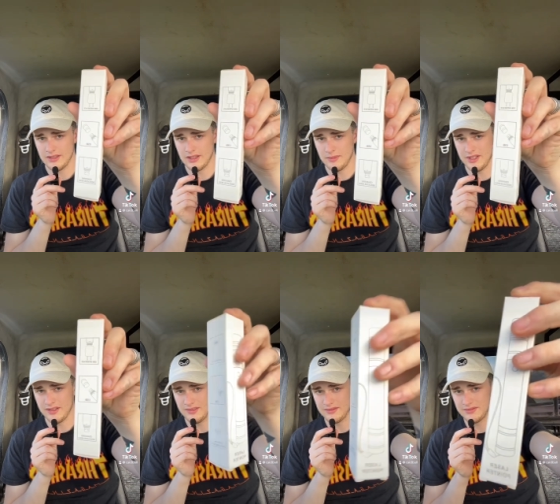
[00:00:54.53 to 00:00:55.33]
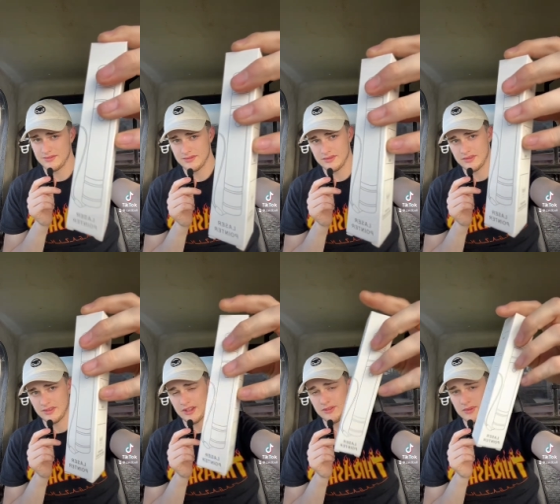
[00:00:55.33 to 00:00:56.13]
I mean,
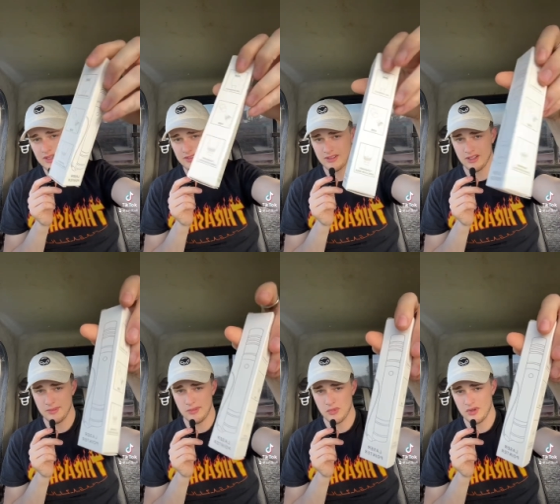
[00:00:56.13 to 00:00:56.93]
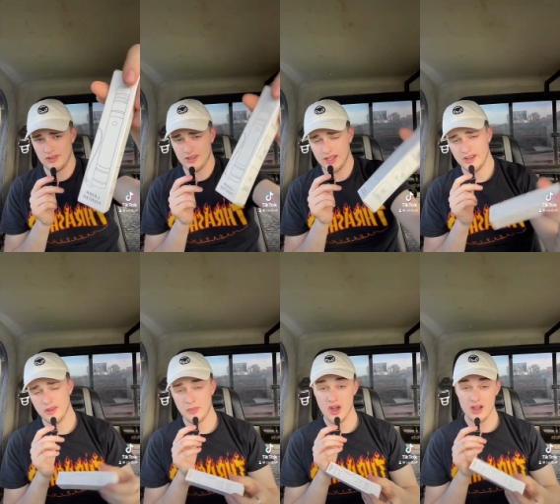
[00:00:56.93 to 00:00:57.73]
this one has a little bit more design on the
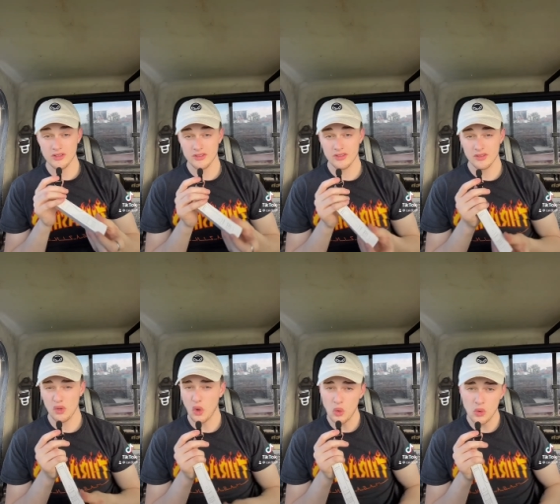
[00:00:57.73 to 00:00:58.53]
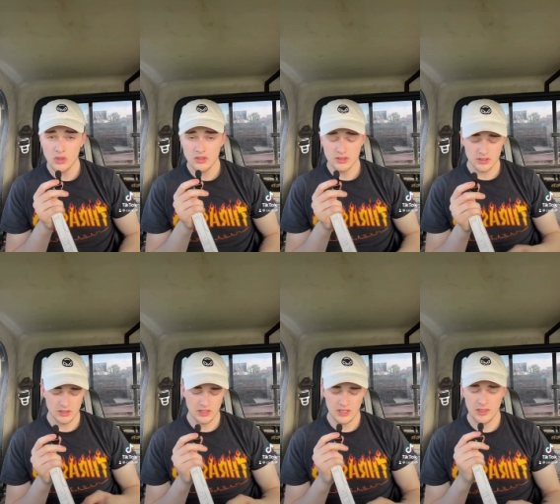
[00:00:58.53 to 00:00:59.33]
box, cool,
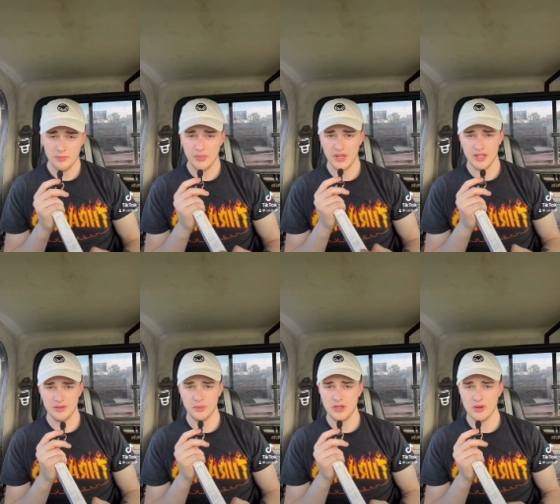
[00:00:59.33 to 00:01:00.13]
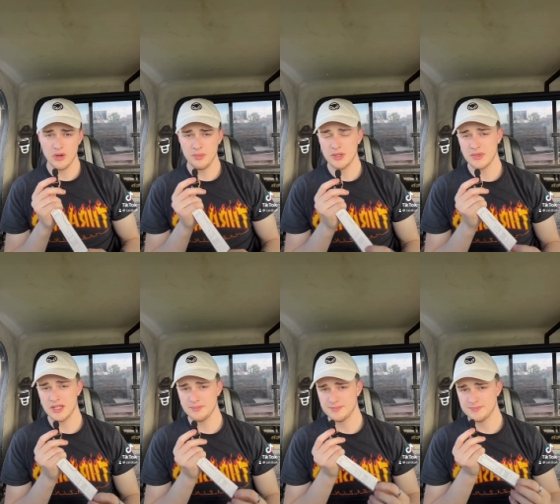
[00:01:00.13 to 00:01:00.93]
but when you open them up,